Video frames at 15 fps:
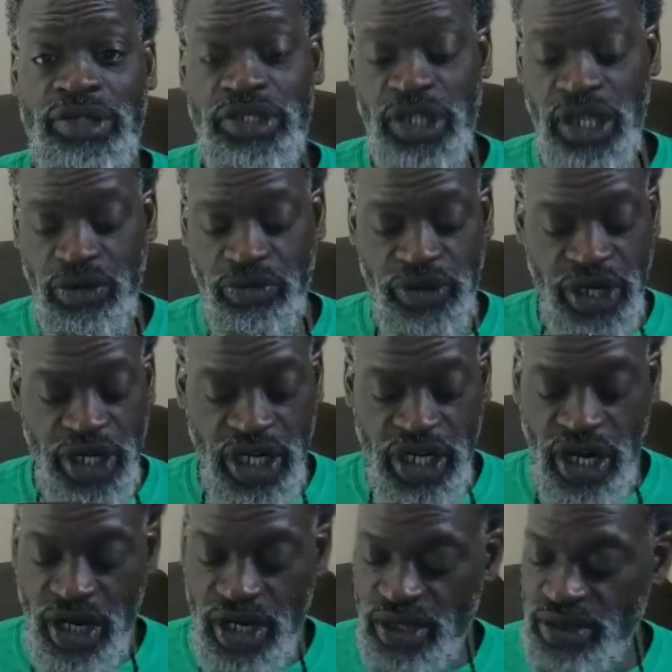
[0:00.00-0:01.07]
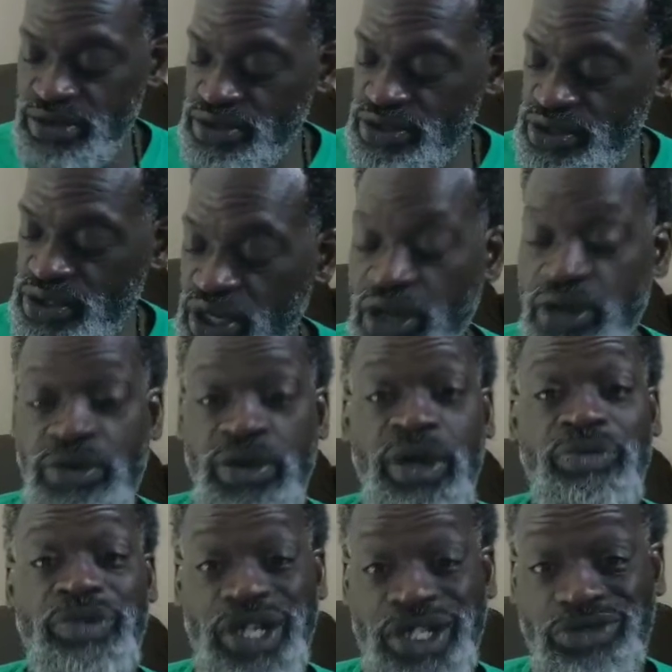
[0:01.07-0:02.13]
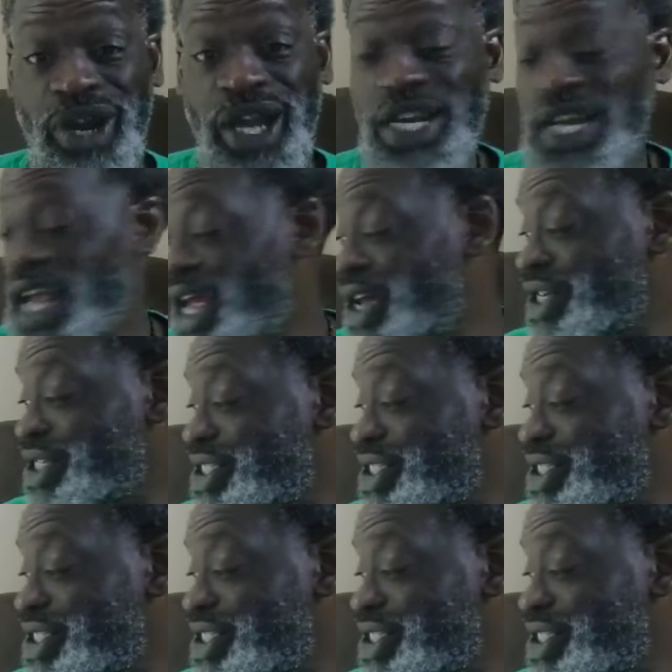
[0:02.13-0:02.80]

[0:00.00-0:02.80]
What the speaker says: so that we can go, because right now